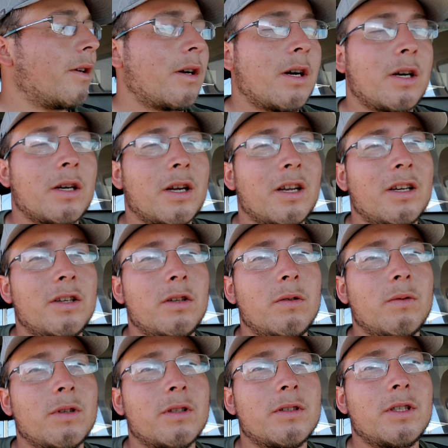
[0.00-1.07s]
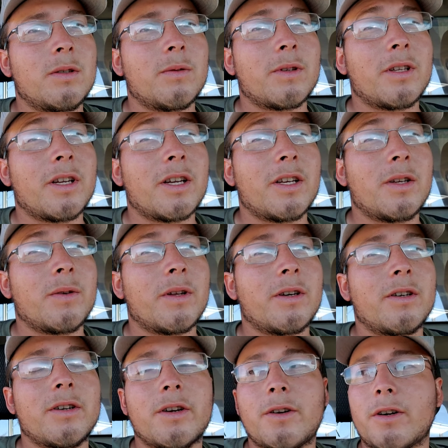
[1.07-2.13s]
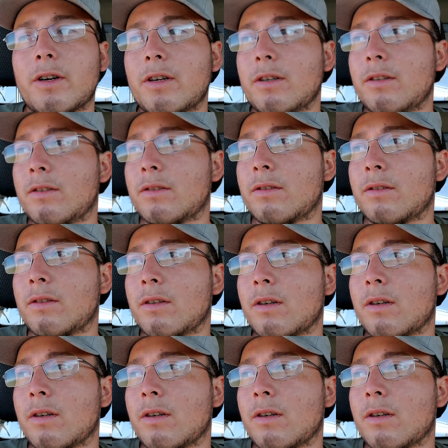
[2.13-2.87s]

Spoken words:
I kind of do want to see what they can do at 100 yards.